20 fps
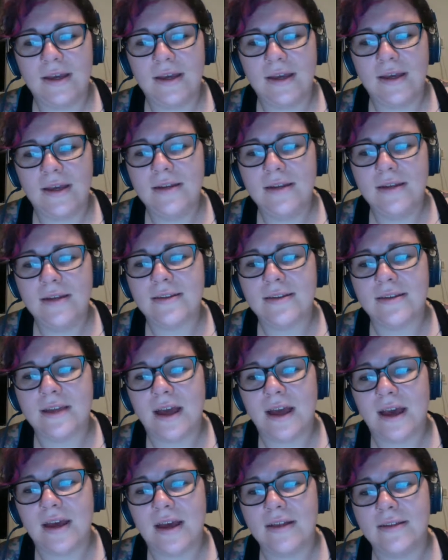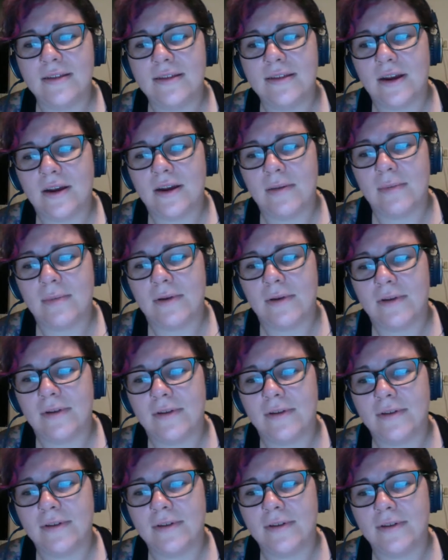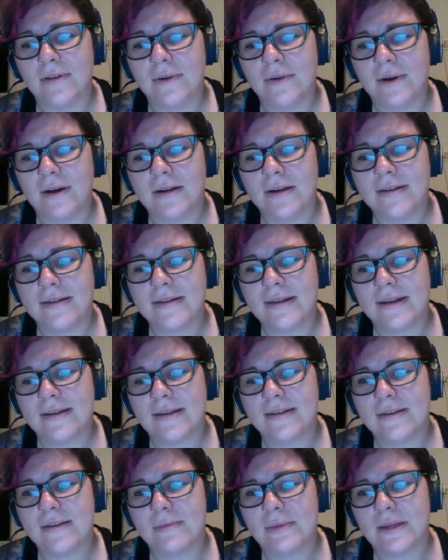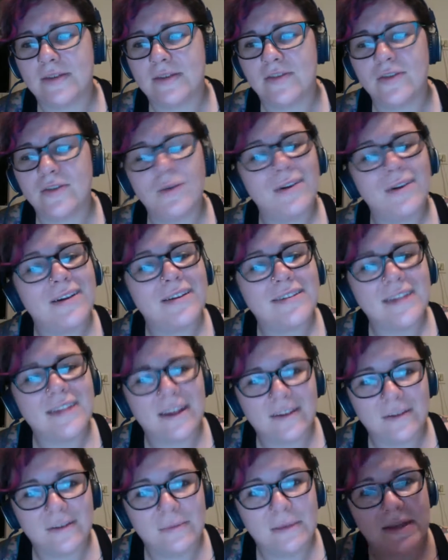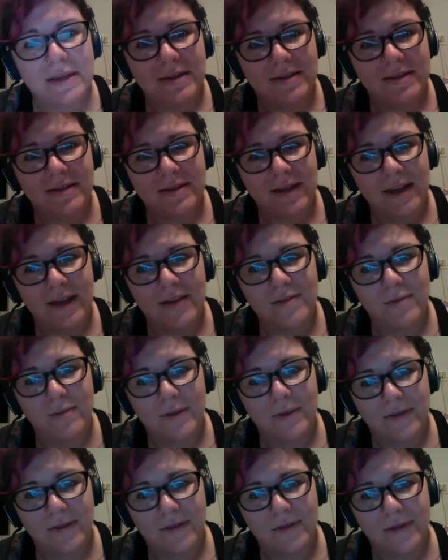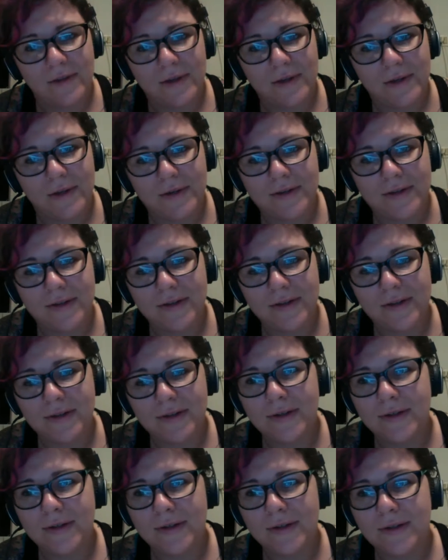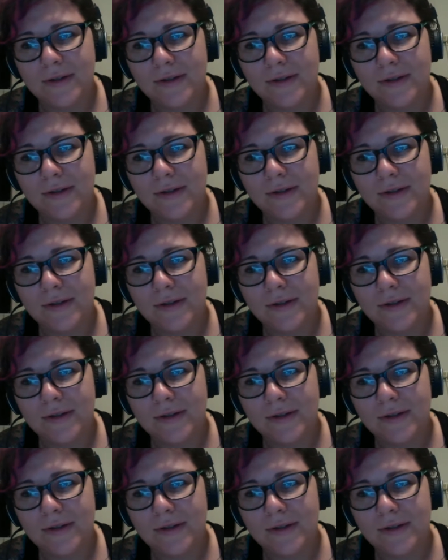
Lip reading: It is not terrible. You are a sexy beast. You are a sex beast, as we have learned.